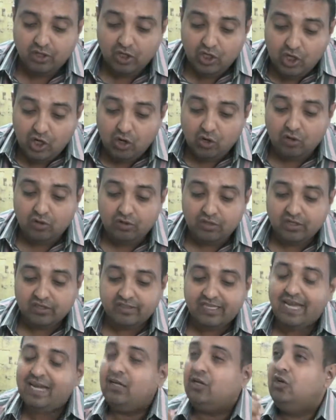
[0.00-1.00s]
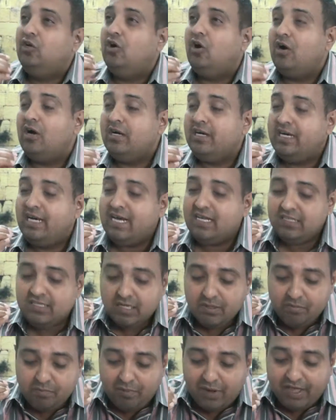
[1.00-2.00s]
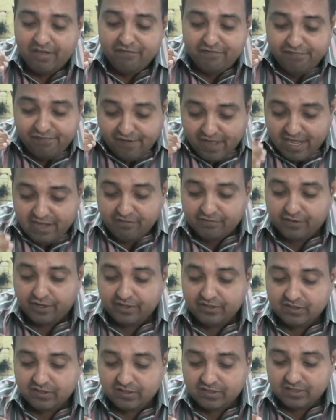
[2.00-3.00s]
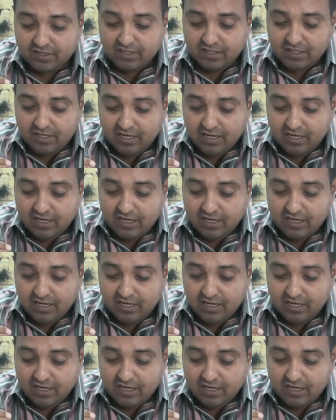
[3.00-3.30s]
note that God doesn't play favorites,